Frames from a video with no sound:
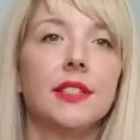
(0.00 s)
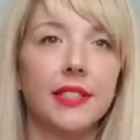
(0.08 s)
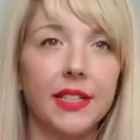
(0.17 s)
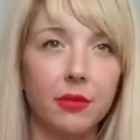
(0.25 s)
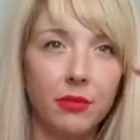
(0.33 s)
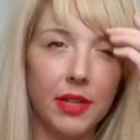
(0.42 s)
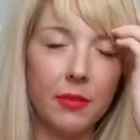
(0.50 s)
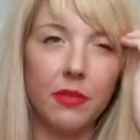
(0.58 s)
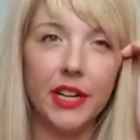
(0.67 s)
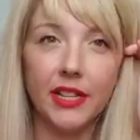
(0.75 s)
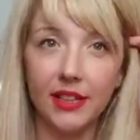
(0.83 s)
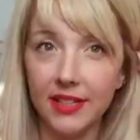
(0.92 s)
it's like when
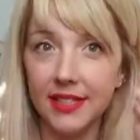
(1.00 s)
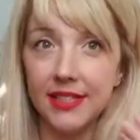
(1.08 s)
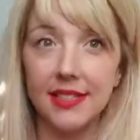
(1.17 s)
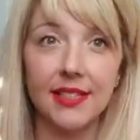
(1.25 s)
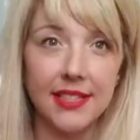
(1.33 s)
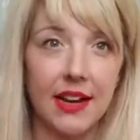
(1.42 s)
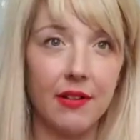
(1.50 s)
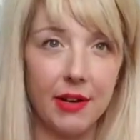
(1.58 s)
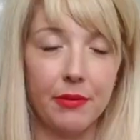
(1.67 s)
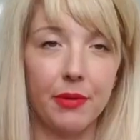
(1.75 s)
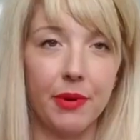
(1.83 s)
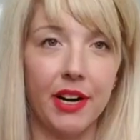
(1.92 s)
I'm wearing this, this is how
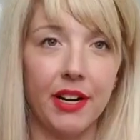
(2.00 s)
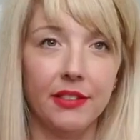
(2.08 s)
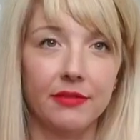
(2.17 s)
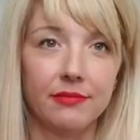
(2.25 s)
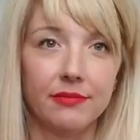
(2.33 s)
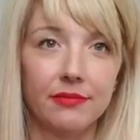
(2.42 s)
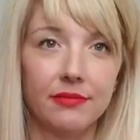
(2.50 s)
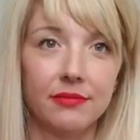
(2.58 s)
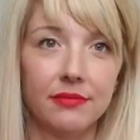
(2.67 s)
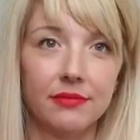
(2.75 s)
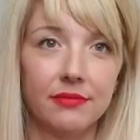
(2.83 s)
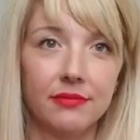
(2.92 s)
I would wear it.
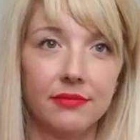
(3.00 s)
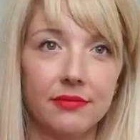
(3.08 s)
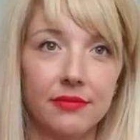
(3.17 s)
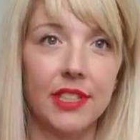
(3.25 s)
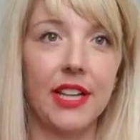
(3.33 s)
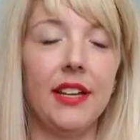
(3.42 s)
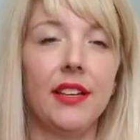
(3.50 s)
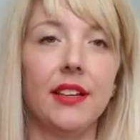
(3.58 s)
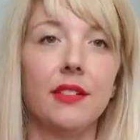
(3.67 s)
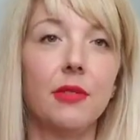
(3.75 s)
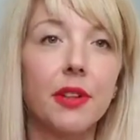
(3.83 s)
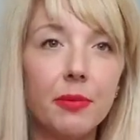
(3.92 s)

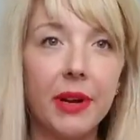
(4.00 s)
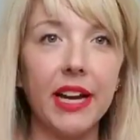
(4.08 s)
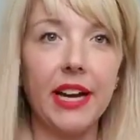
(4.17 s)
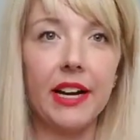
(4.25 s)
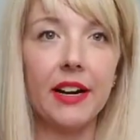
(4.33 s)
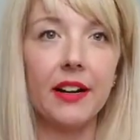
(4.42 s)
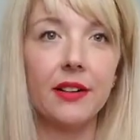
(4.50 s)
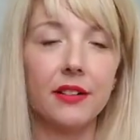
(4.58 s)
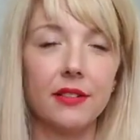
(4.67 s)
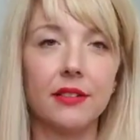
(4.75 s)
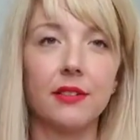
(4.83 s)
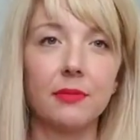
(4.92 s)
Like with my
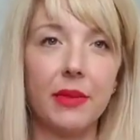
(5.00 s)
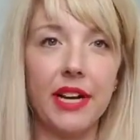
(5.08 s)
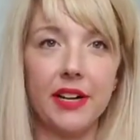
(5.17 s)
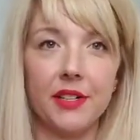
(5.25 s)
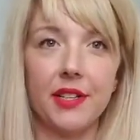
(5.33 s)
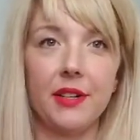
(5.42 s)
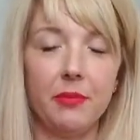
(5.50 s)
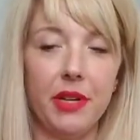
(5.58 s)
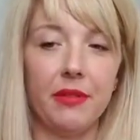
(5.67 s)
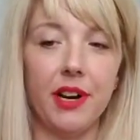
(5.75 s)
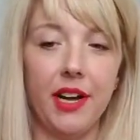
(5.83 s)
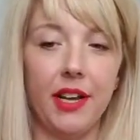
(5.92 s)
hair is gonna
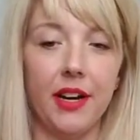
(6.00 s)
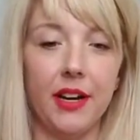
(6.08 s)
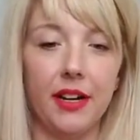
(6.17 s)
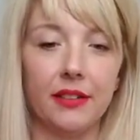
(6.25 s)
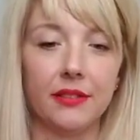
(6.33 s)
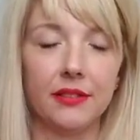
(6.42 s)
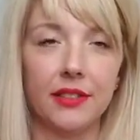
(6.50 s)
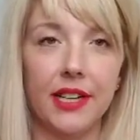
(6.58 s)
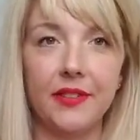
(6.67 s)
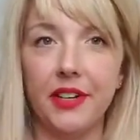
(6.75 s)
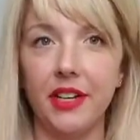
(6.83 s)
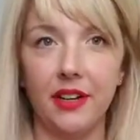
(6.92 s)
be right here,
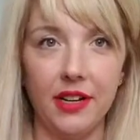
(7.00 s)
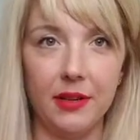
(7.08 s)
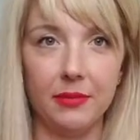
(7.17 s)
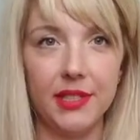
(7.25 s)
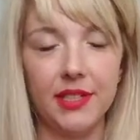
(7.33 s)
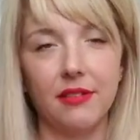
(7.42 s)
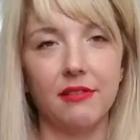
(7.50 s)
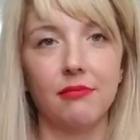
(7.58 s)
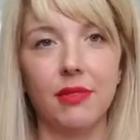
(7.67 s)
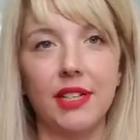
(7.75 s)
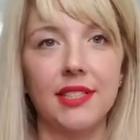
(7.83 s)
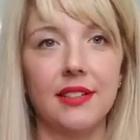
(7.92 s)
covering it up,
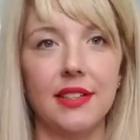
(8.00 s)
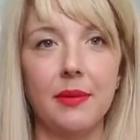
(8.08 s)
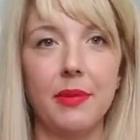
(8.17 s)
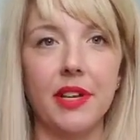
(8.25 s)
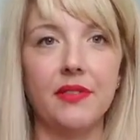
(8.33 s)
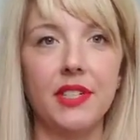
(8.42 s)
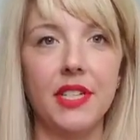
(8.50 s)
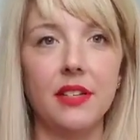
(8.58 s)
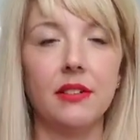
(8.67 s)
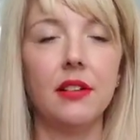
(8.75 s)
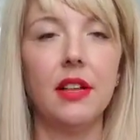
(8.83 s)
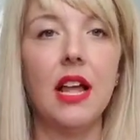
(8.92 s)
so it's not that big of a
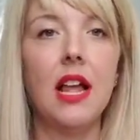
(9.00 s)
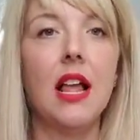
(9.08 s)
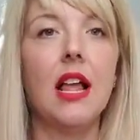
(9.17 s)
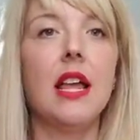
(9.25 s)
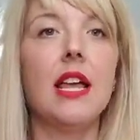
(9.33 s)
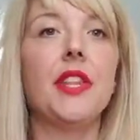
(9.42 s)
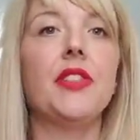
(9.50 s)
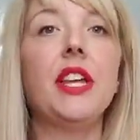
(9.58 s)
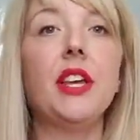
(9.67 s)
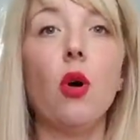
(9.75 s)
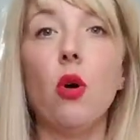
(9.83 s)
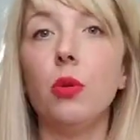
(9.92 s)
deal.
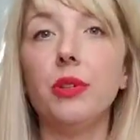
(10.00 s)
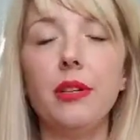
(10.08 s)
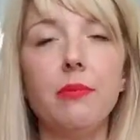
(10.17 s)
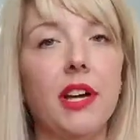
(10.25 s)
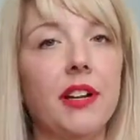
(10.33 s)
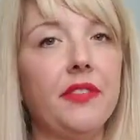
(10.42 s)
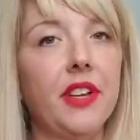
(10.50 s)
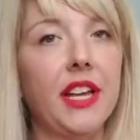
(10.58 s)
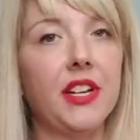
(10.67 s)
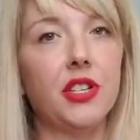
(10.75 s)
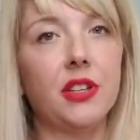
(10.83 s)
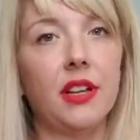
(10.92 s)
The only
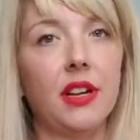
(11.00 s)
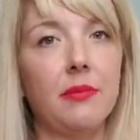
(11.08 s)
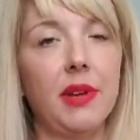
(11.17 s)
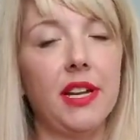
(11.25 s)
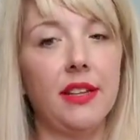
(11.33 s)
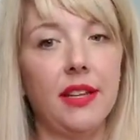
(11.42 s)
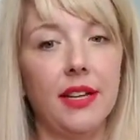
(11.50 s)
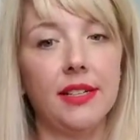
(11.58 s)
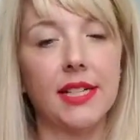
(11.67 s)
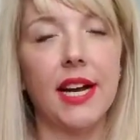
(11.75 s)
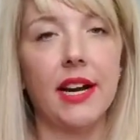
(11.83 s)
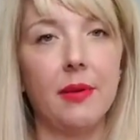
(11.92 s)
modification that I made in the
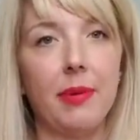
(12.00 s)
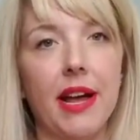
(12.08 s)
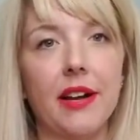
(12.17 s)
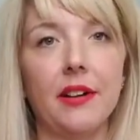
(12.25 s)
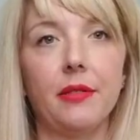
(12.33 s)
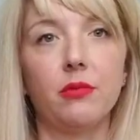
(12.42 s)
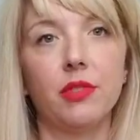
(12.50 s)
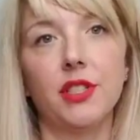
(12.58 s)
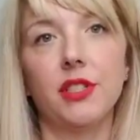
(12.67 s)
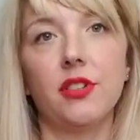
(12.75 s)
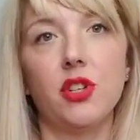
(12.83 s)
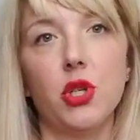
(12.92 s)
entire pattern
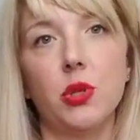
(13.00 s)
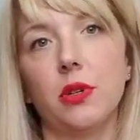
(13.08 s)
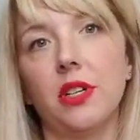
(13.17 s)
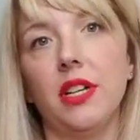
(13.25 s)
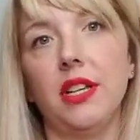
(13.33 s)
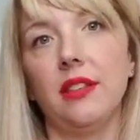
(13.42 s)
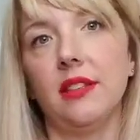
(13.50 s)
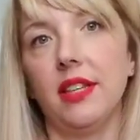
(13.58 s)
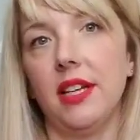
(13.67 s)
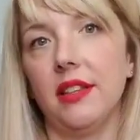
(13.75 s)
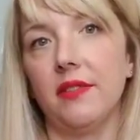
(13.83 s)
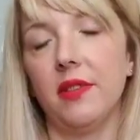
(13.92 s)
was shortening the
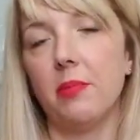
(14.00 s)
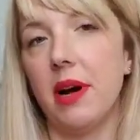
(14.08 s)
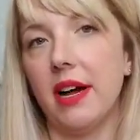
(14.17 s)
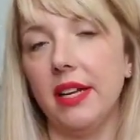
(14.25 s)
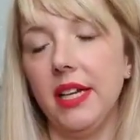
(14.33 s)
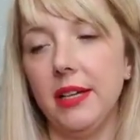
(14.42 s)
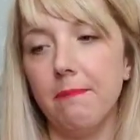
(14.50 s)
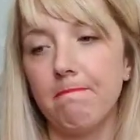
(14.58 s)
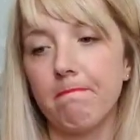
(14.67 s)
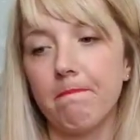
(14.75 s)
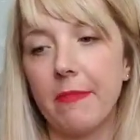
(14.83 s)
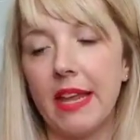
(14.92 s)
length of the body.